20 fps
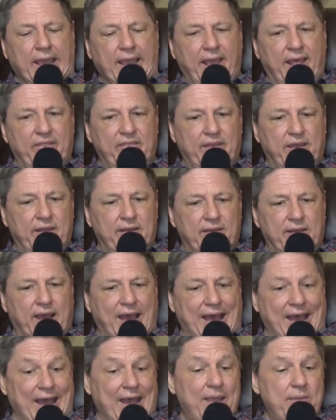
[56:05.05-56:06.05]
And then
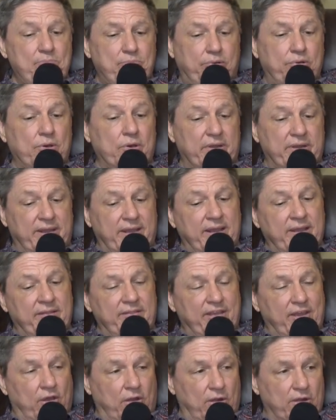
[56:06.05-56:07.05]
I put in
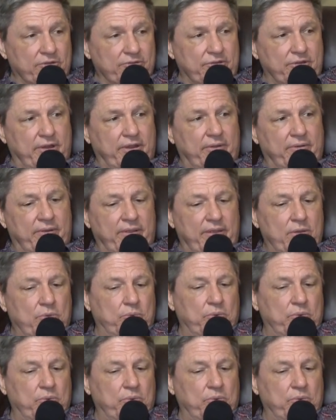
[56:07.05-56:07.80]
the altar area,